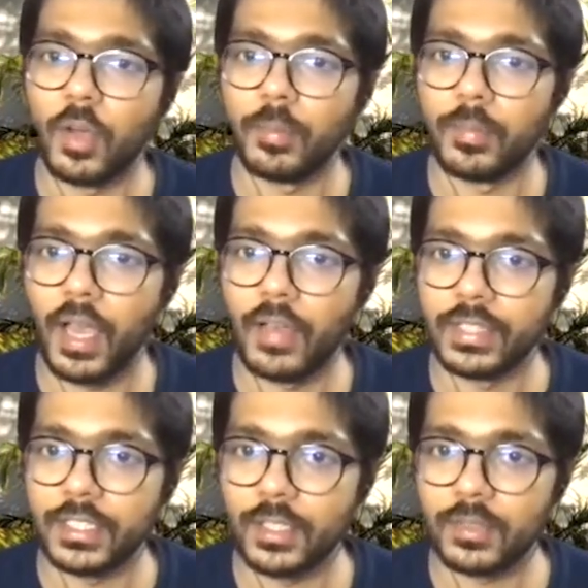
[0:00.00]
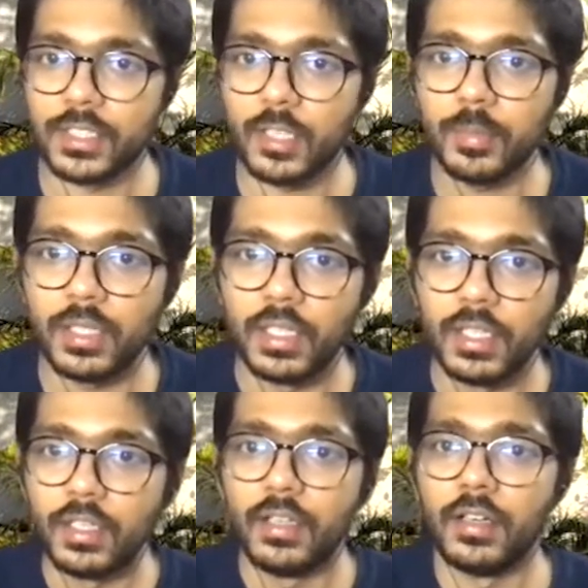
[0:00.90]
having this out on stable.
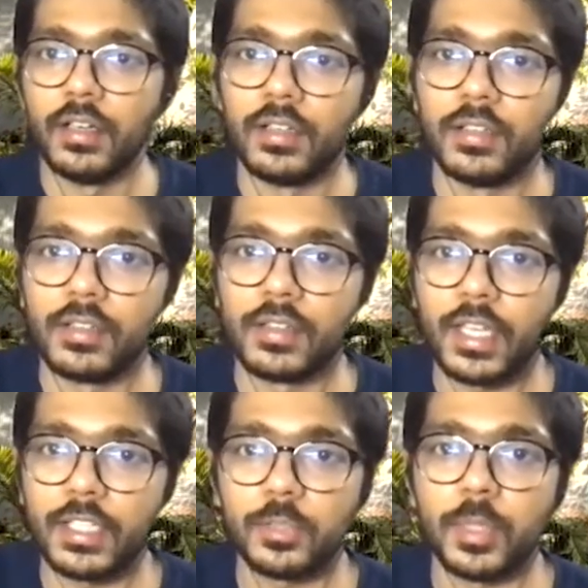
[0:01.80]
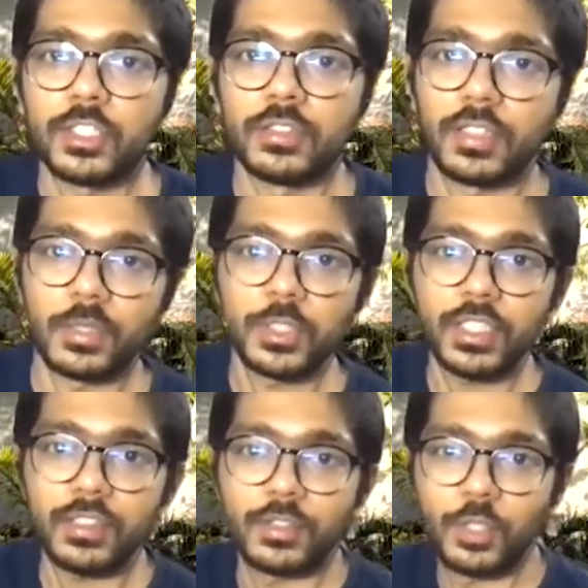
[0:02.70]
Thanks so much.
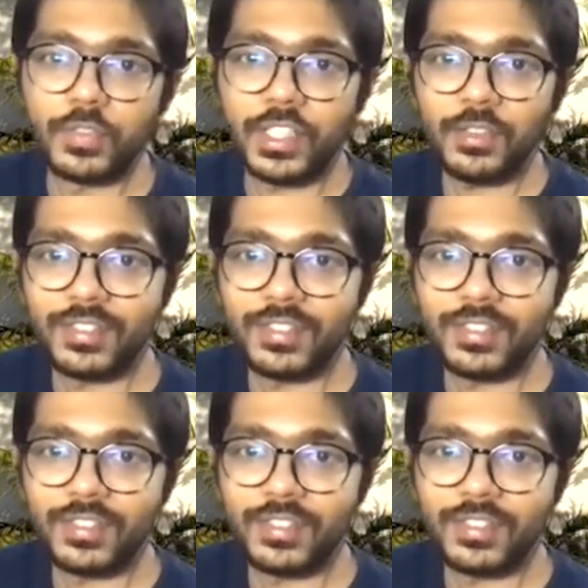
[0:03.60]
Radoshi, over to you.